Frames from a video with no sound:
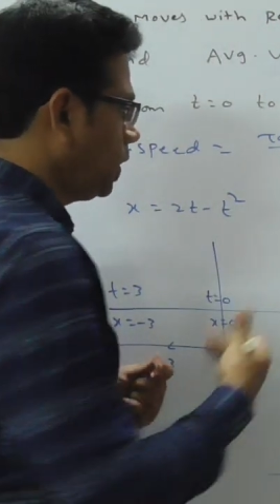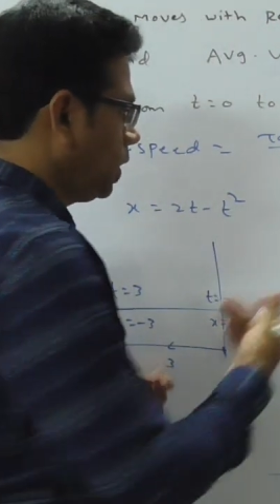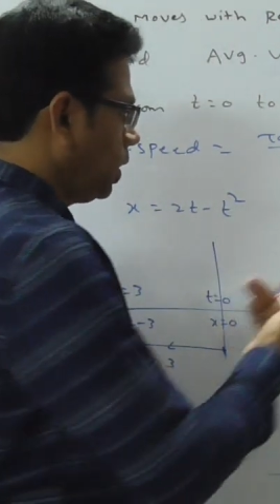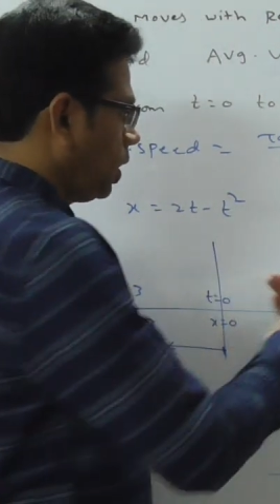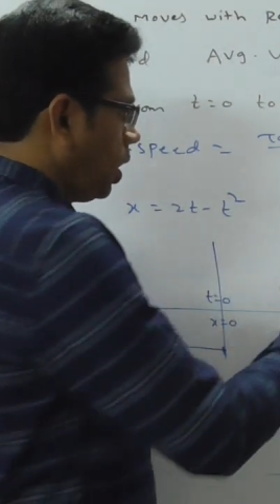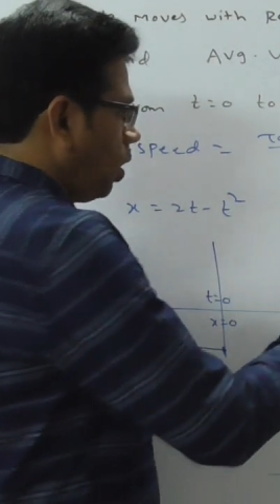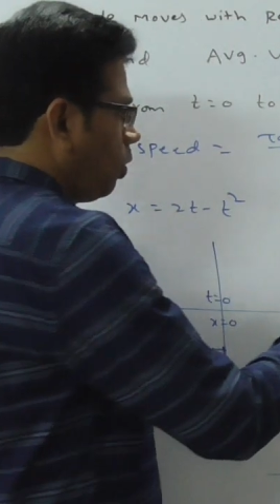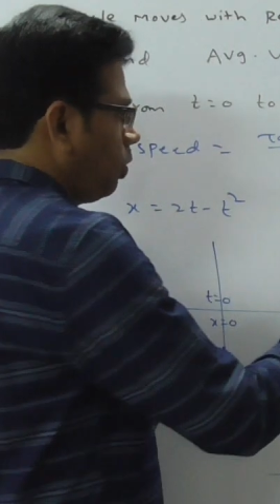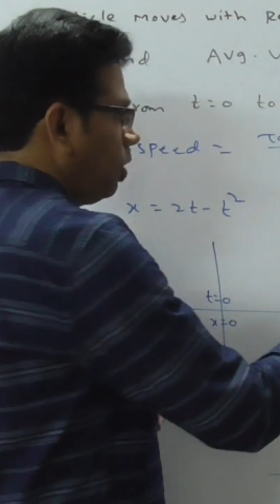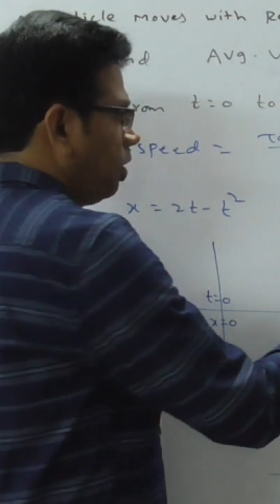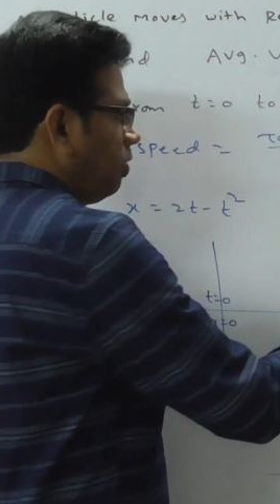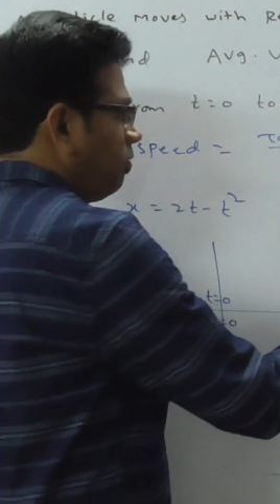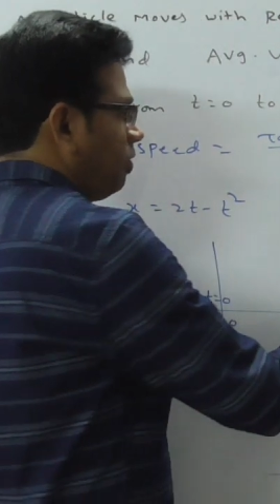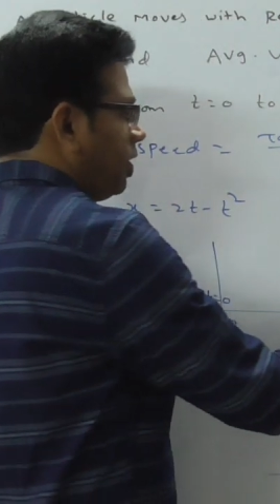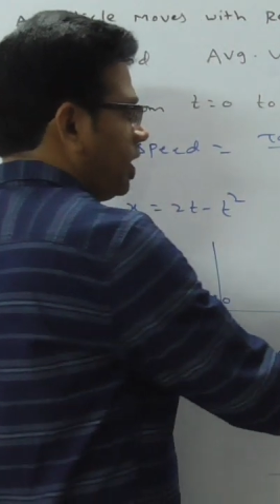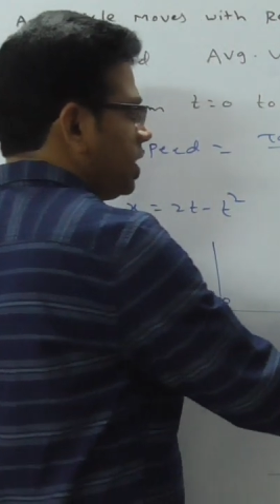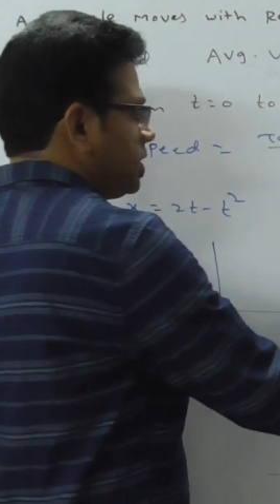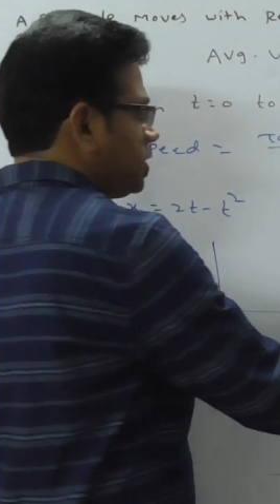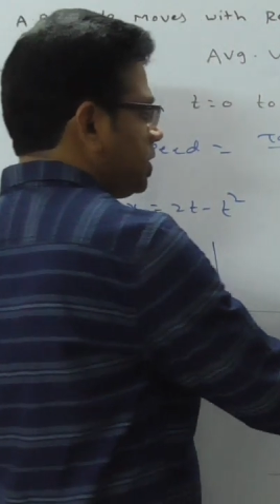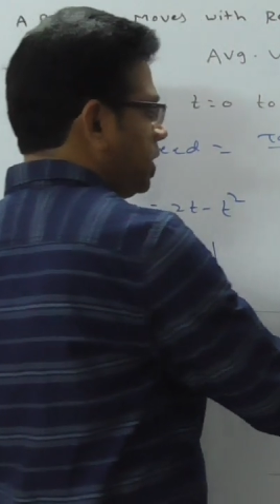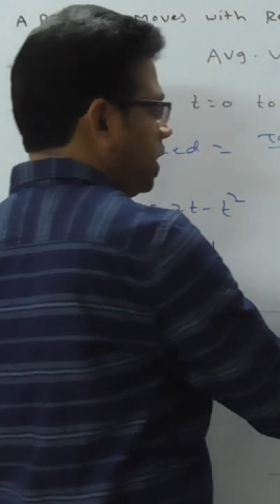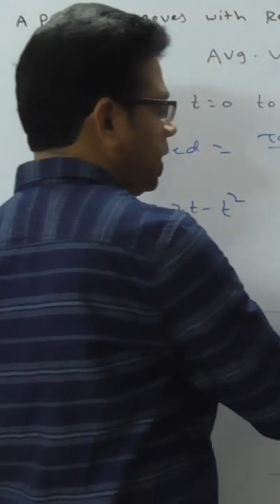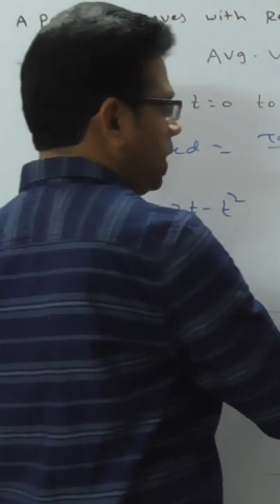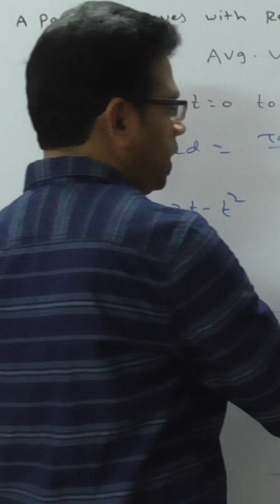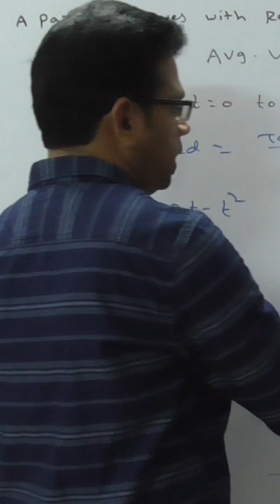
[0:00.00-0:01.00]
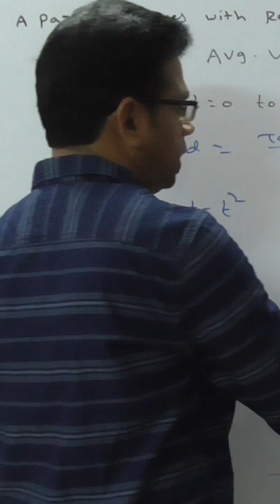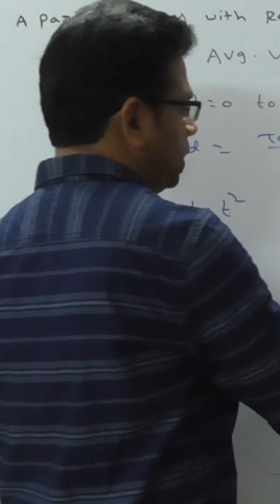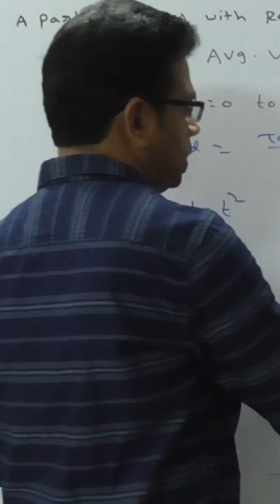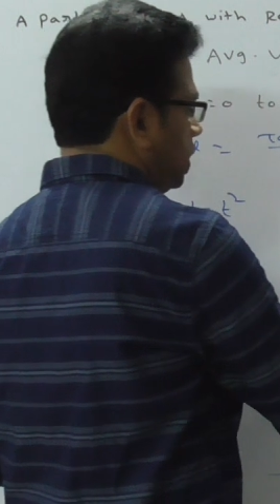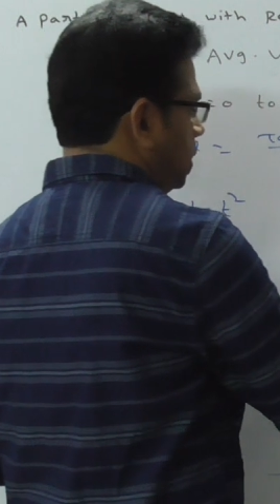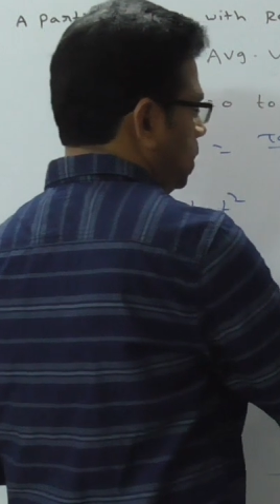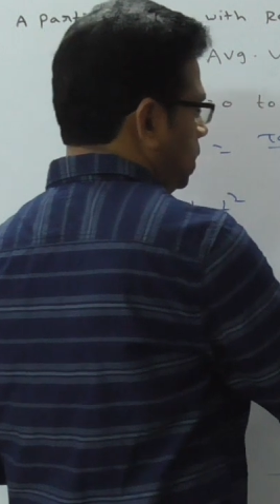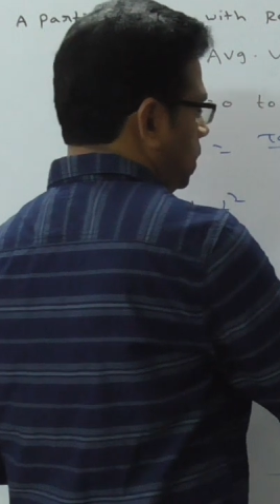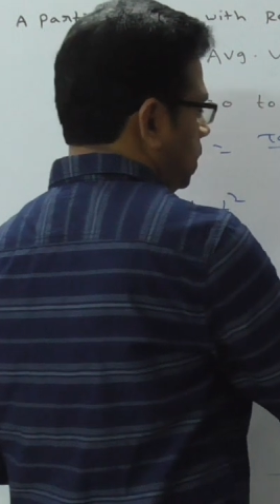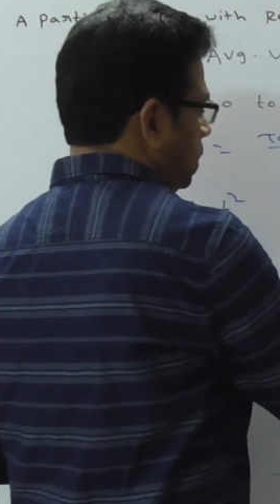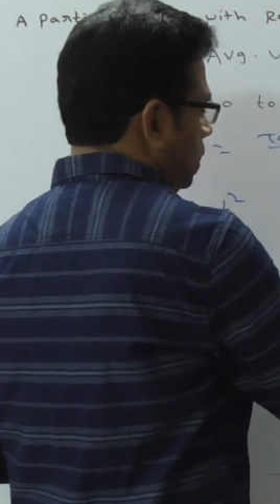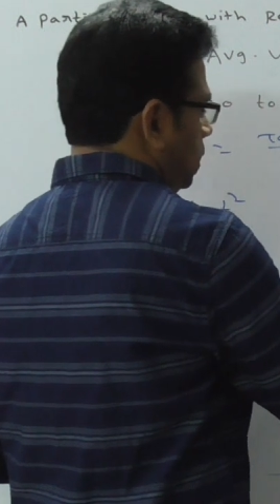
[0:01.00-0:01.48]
Now differentiate it.